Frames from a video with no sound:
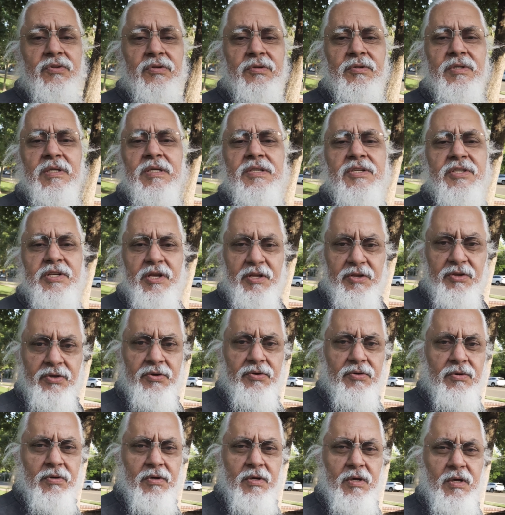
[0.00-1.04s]
to
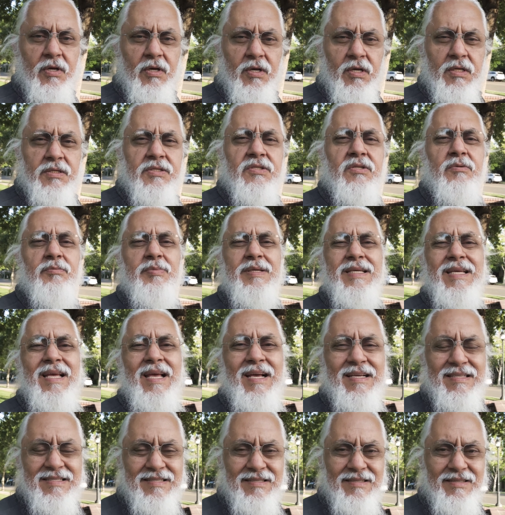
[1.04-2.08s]
continue to be
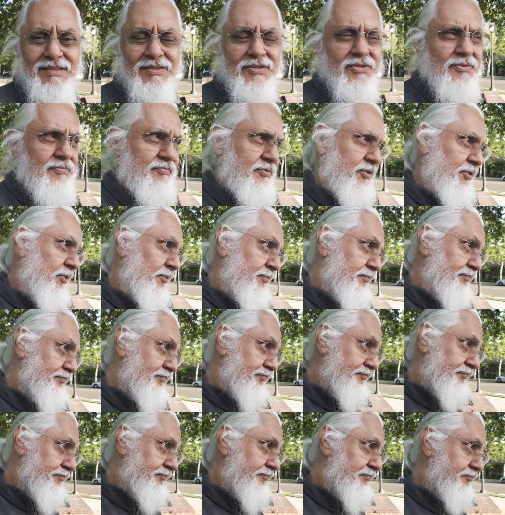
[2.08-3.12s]
excellent. So
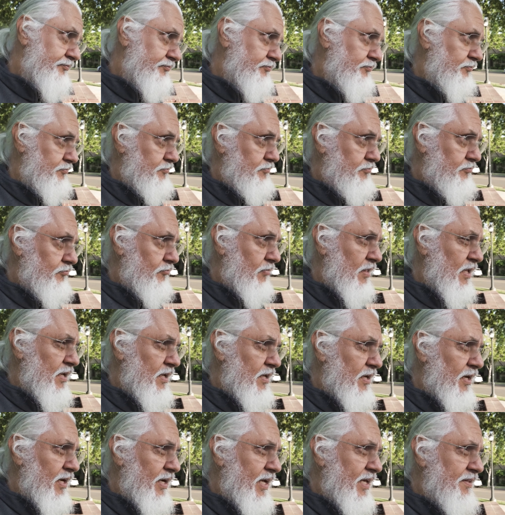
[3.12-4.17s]

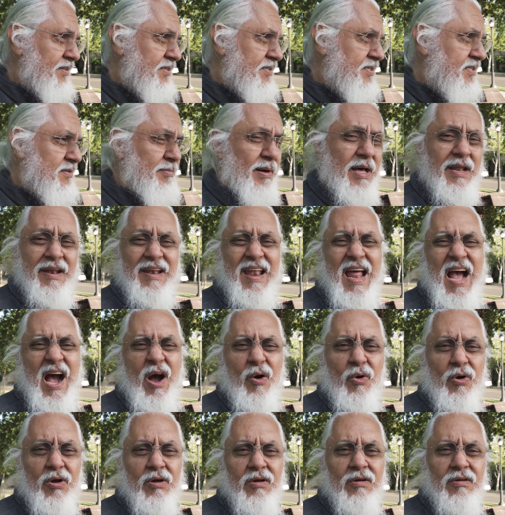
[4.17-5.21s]
again, this is about an
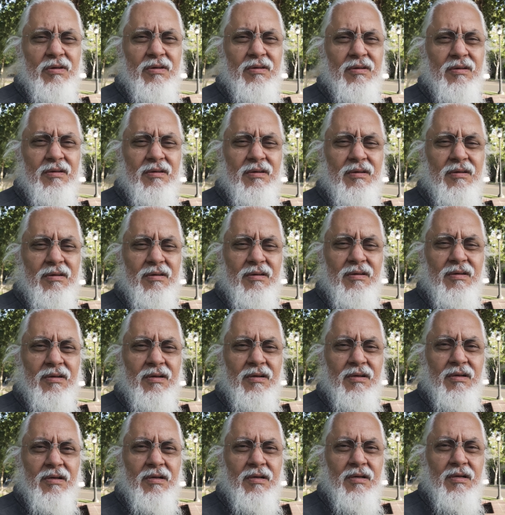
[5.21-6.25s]
hour
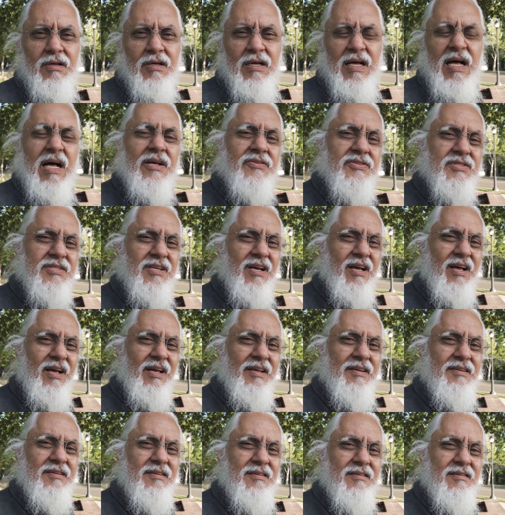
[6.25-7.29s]

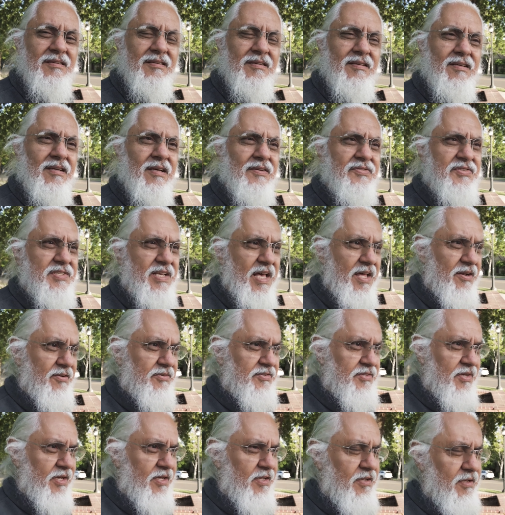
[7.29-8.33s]
outside of San
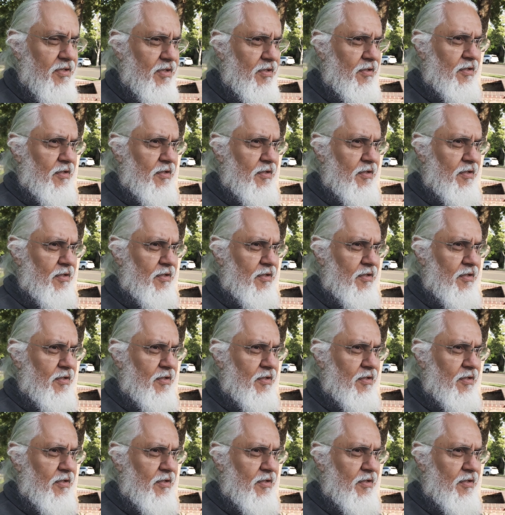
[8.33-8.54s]
Jose.